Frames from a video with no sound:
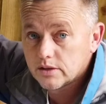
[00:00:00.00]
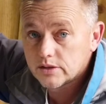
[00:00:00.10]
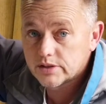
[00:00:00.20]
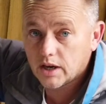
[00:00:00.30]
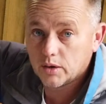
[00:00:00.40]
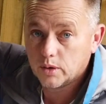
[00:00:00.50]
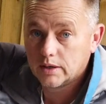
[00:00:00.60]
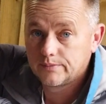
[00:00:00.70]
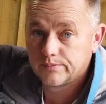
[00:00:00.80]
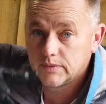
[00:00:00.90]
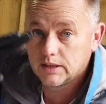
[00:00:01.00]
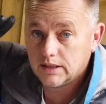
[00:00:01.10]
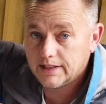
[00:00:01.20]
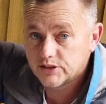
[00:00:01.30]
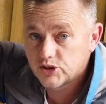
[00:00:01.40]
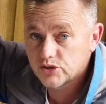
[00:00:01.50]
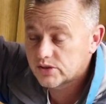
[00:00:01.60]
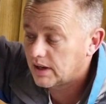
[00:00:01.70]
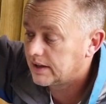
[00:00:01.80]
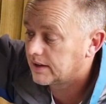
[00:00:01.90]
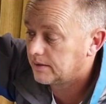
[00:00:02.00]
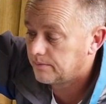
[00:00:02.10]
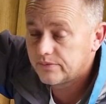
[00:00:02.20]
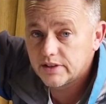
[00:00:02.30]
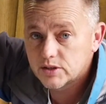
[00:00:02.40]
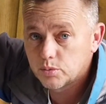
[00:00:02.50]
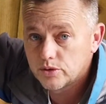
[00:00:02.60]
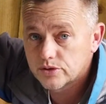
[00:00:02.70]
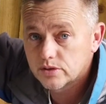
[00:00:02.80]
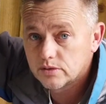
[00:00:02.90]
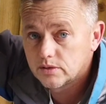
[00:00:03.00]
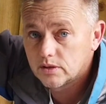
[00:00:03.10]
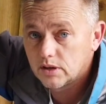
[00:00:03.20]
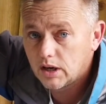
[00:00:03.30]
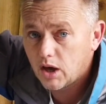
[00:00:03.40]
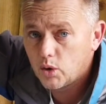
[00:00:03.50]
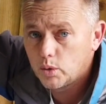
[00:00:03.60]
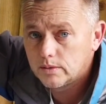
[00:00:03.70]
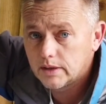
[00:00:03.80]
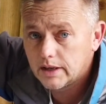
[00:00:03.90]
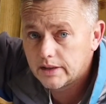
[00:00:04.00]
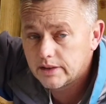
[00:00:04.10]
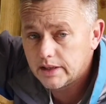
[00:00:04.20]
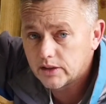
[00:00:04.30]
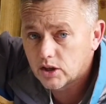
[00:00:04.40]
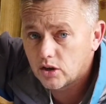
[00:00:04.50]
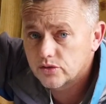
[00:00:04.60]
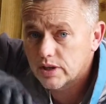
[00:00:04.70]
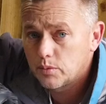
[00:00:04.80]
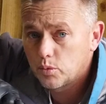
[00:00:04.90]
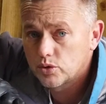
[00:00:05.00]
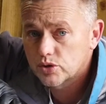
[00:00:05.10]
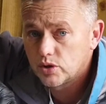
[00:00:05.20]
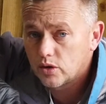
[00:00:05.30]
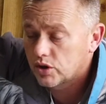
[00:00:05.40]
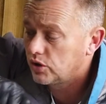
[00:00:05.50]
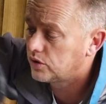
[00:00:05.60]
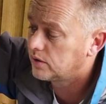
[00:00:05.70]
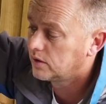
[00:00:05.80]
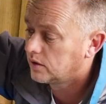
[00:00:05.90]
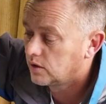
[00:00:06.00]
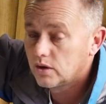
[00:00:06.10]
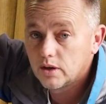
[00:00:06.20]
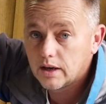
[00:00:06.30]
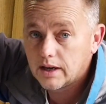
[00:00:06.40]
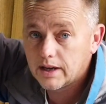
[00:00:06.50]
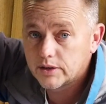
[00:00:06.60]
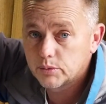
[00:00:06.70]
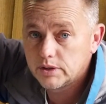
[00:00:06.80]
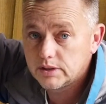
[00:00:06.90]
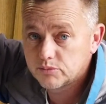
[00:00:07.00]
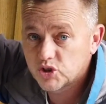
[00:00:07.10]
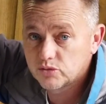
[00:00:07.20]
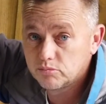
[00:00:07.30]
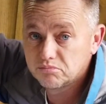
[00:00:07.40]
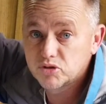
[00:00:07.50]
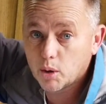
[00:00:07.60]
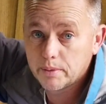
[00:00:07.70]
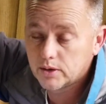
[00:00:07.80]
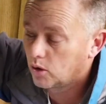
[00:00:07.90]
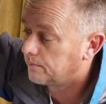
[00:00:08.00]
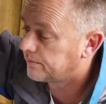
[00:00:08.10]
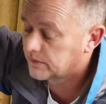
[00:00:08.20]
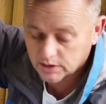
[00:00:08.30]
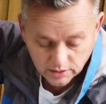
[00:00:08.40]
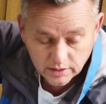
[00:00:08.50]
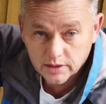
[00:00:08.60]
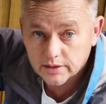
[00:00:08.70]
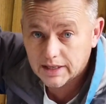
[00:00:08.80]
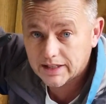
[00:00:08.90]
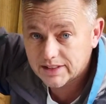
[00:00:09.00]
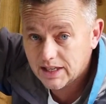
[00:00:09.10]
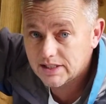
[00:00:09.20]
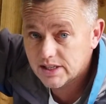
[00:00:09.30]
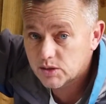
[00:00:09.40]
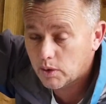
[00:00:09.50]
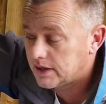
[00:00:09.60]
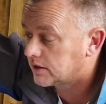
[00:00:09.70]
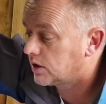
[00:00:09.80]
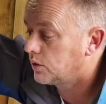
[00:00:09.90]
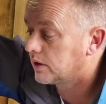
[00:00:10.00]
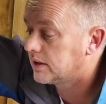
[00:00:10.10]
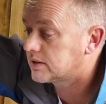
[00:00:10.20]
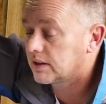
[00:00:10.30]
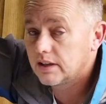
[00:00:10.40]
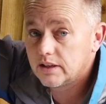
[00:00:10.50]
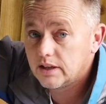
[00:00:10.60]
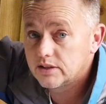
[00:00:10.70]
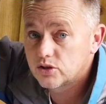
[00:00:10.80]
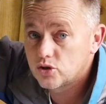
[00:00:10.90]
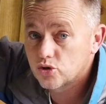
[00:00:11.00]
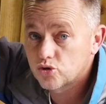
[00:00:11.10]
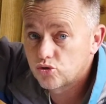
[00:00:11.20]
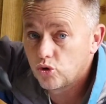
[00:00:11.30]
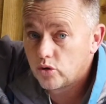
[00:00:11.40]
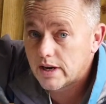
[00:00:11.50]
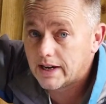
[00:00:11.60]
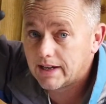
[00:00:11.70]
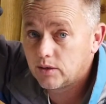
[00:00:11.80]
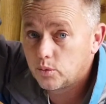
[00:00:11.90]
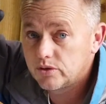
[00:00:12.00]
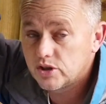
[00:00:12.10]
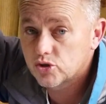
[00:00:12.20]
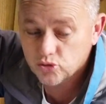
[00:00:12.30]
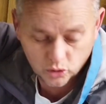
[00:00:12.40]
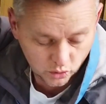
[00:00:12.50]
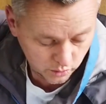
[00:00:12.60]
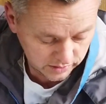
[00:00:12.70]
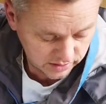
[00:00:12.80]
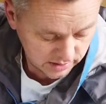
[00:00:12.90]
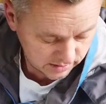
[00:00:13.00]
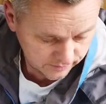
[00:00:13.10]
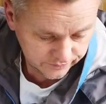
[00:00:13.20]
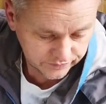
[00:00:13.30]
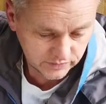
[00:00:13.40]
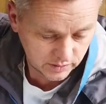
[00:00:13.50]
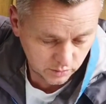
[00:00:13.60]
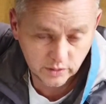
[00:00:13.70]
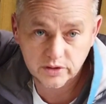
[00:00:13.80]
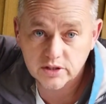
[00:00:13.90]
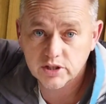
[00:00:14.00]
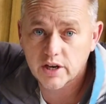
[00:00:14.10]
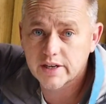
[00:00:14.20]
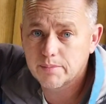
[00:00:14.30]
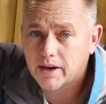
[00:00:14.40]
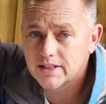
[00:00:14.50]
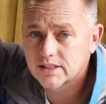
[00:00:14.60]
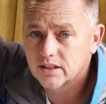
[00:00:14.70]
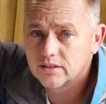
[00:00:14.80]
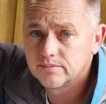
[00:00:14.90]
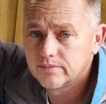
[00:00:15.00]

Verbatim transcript: So let's just say then, this was low, it, the content was not good. How do we top it up? Now the easiest way to do this is to just draw it out with your straw, with your with your turkey baster,